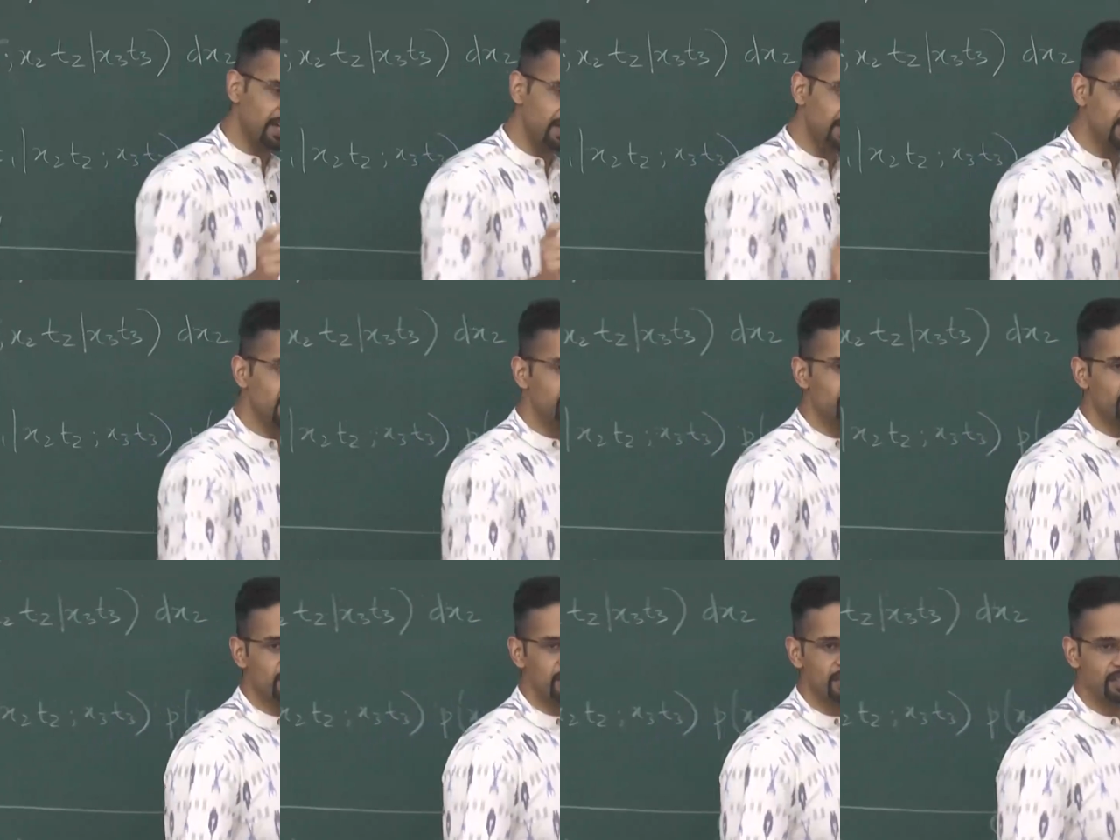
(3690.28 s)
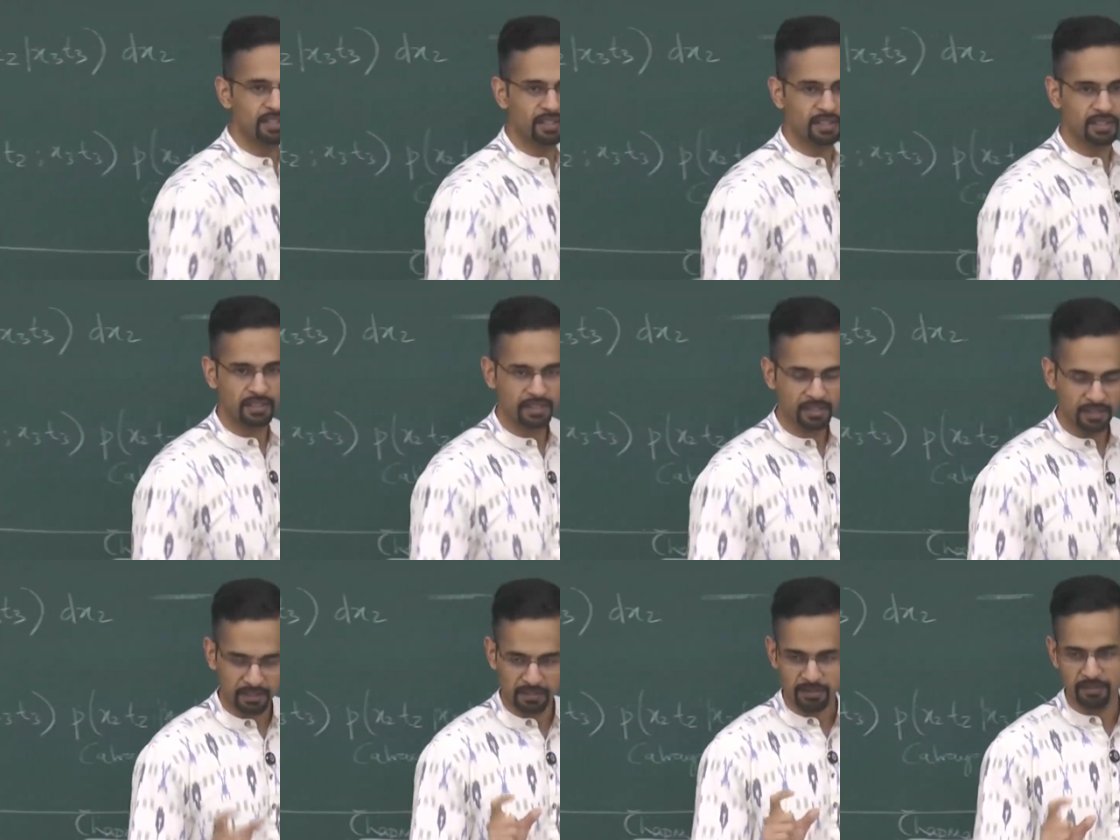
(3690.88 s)
given
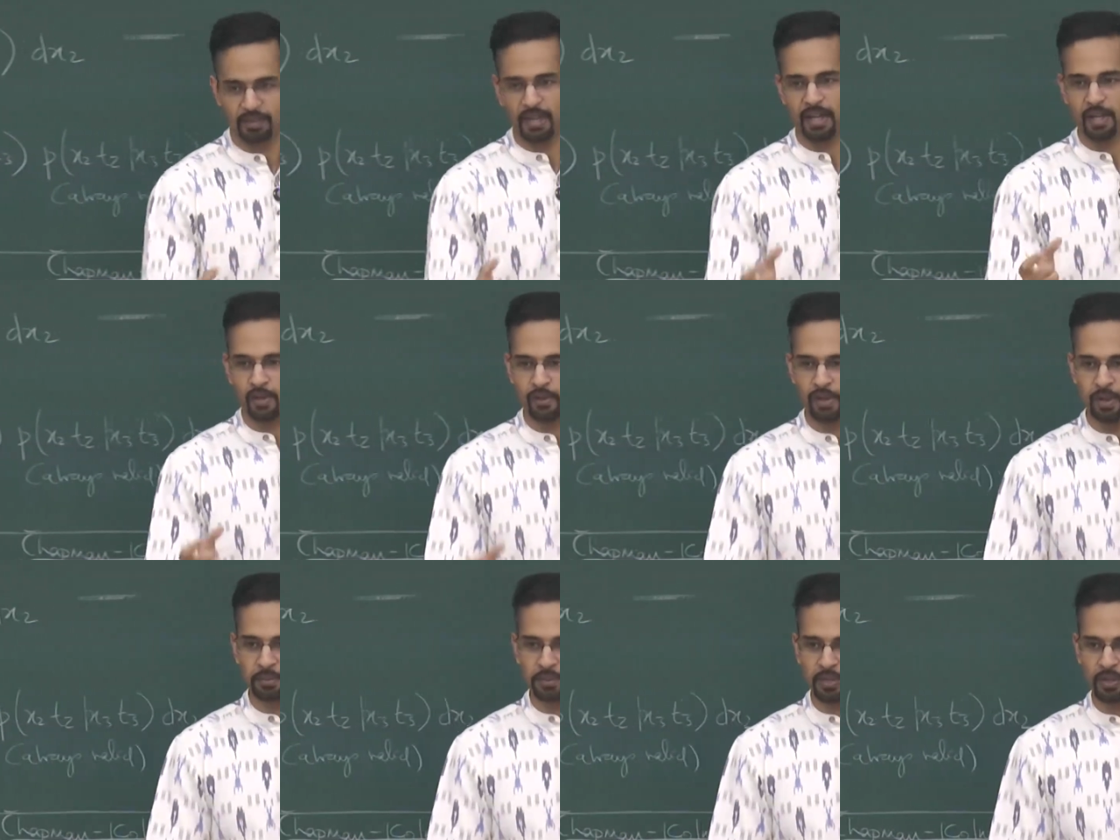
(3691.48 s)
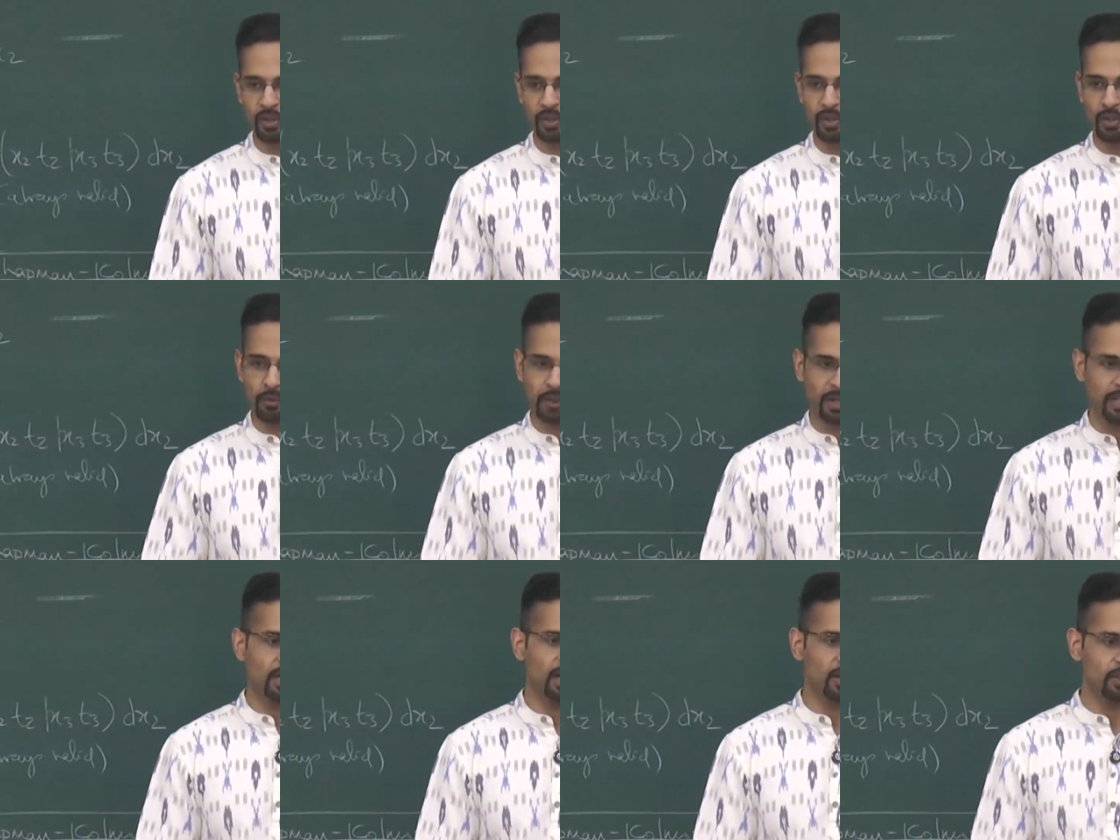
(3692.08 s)
value of epsilon, no
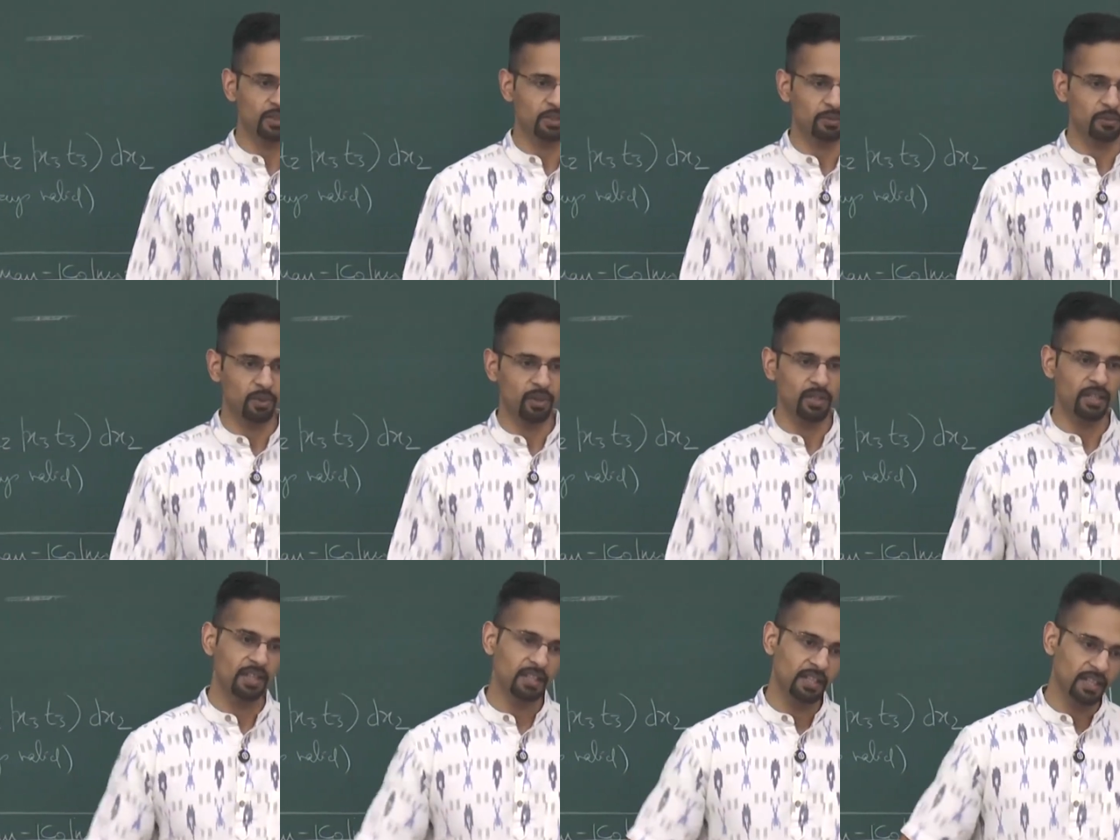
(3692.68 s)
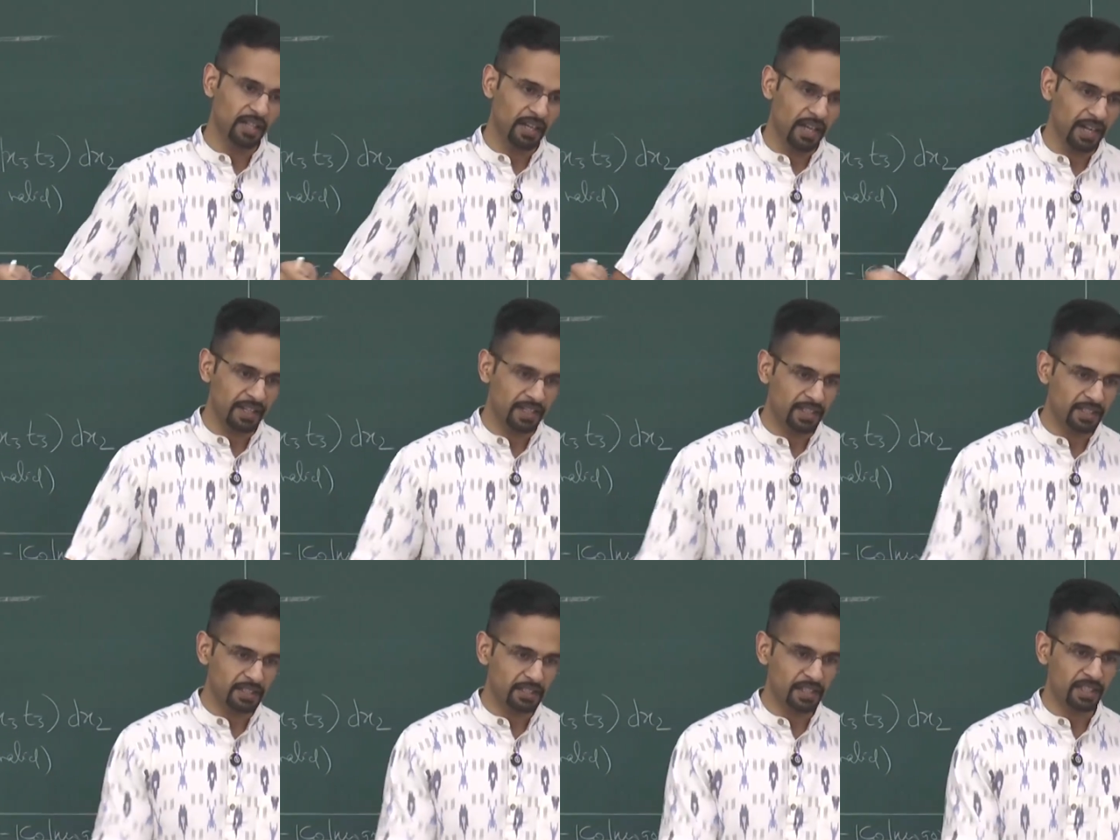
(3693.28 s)
matter how small, I
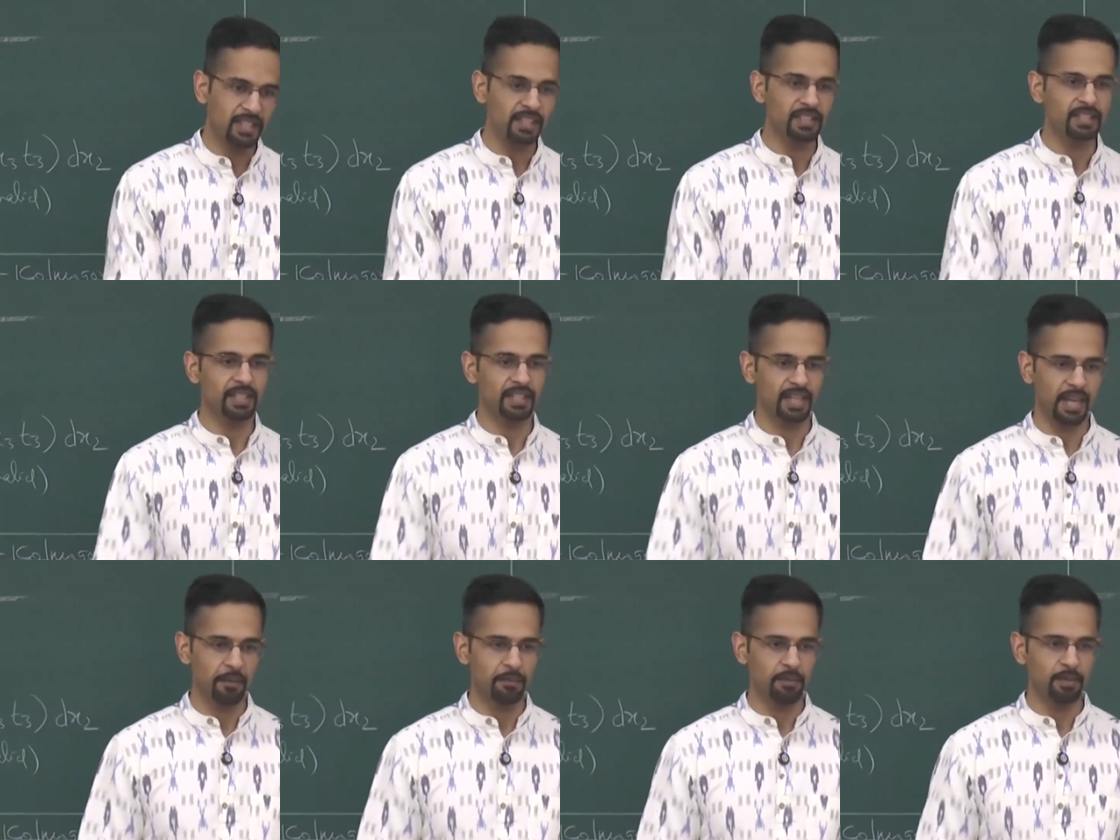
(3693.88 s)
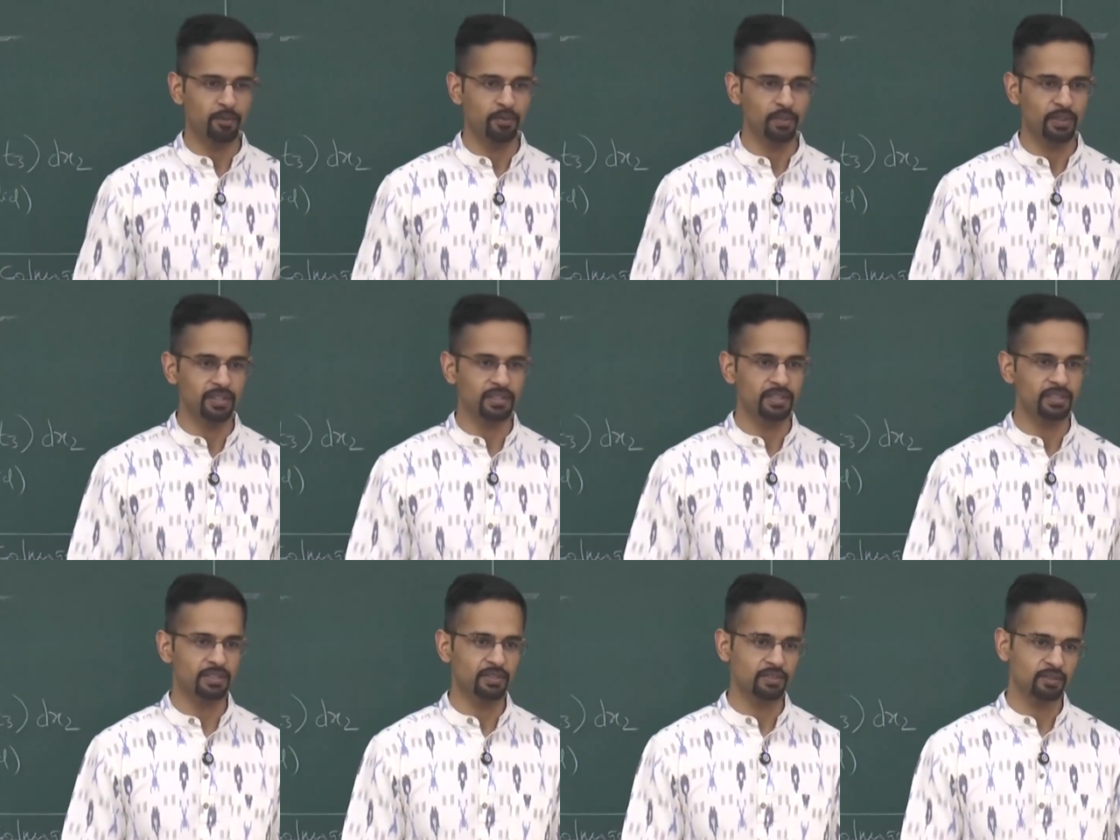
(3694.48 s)
can shrink the time
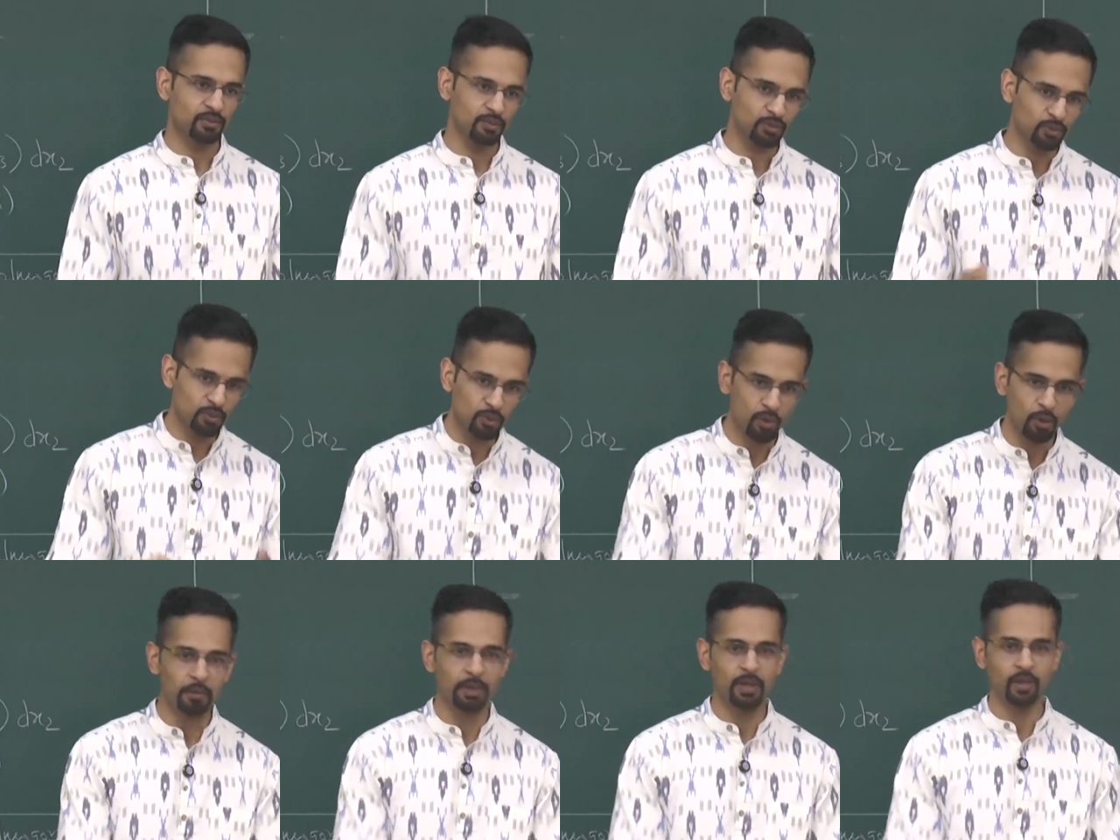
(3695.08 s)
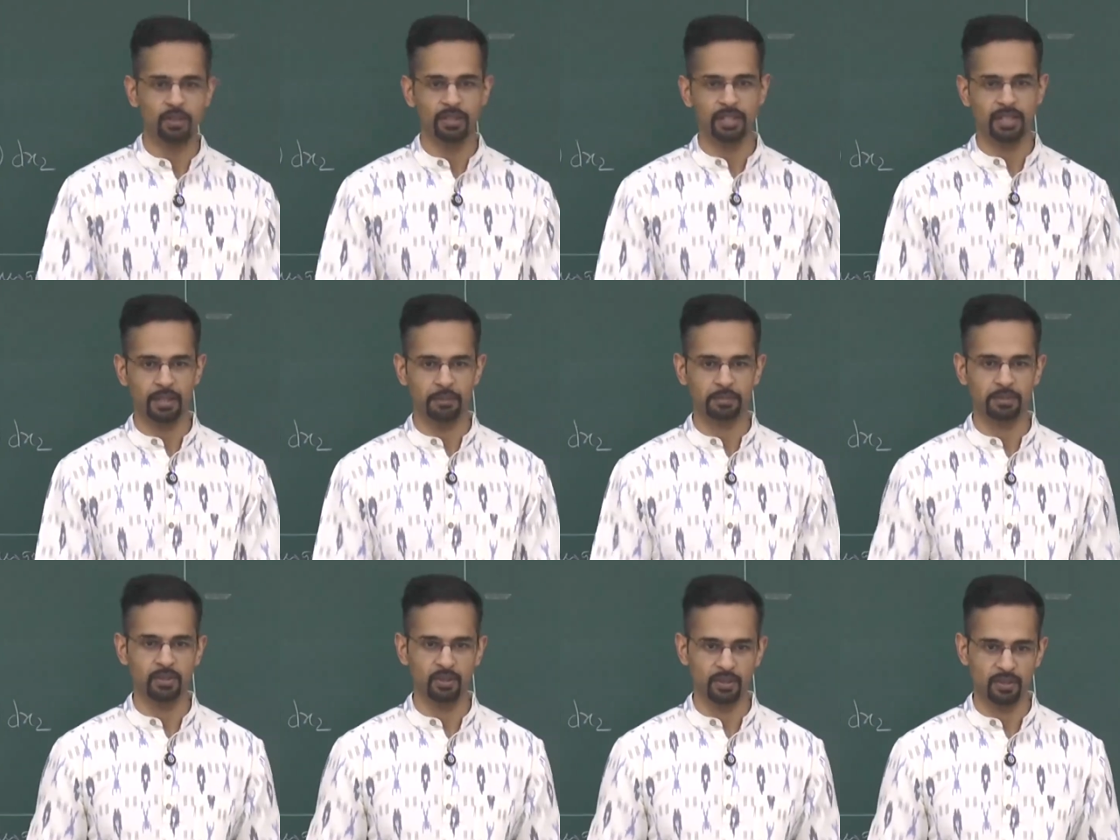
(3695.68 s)
difference to go below that
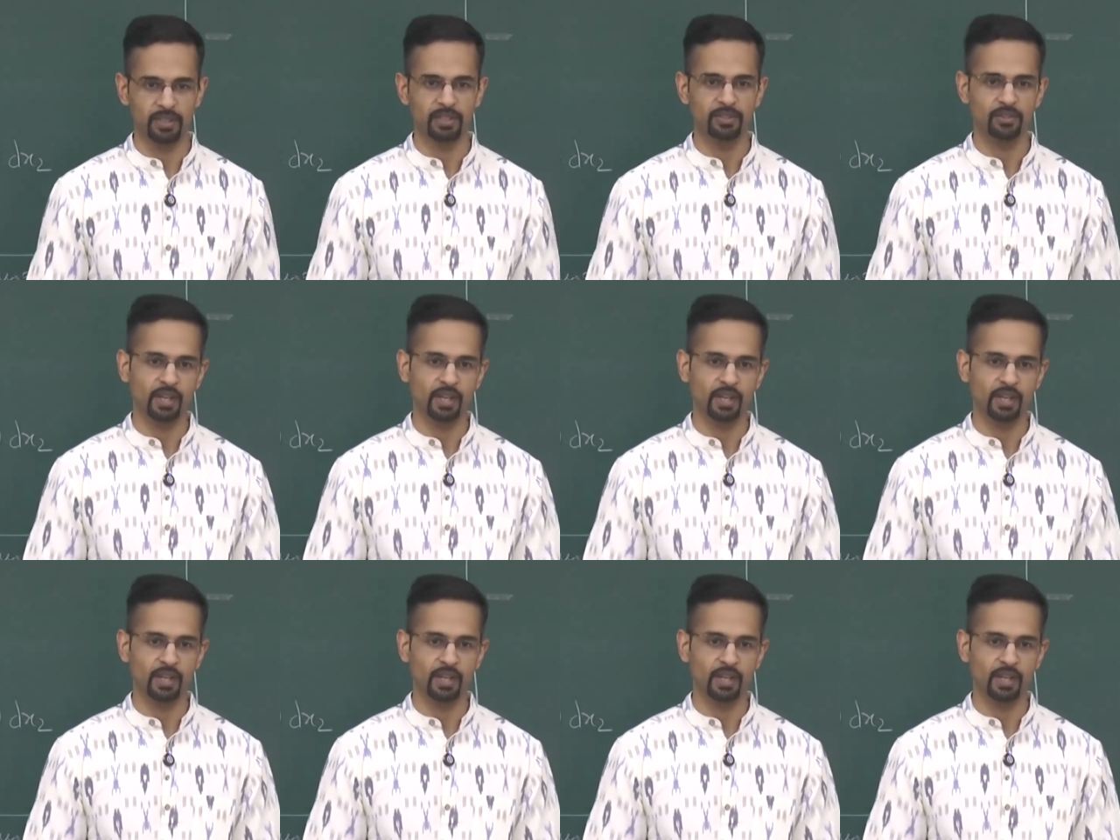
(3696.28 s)
epsilon, right?